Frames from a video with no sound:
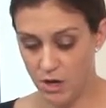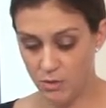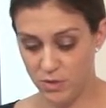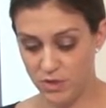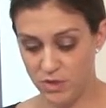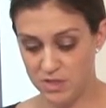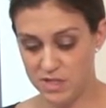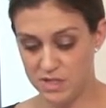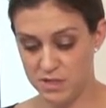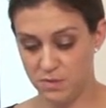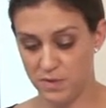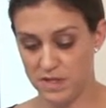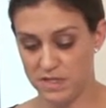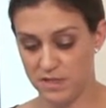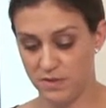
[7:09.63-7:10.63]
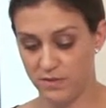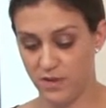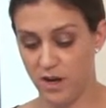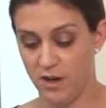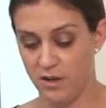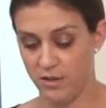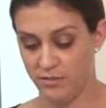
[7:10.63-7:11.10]
Reduces the risk of
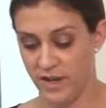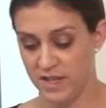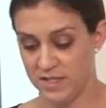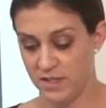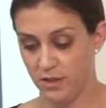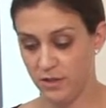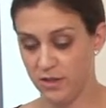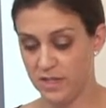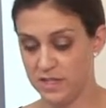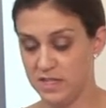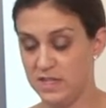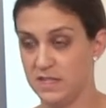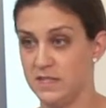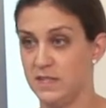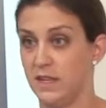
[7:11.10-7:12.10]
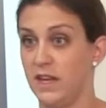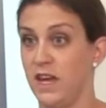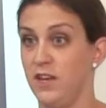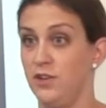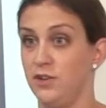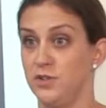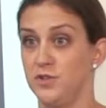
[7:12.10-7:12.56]
cardiovascular disease.
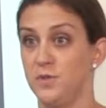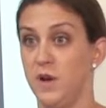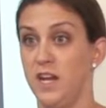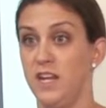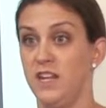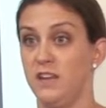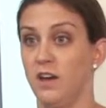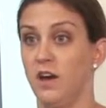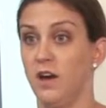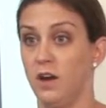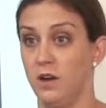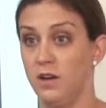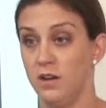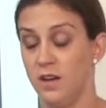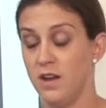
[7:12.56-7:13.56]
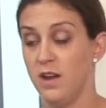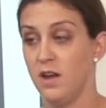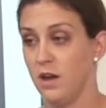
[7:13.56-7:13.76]
Again, you're training the heart.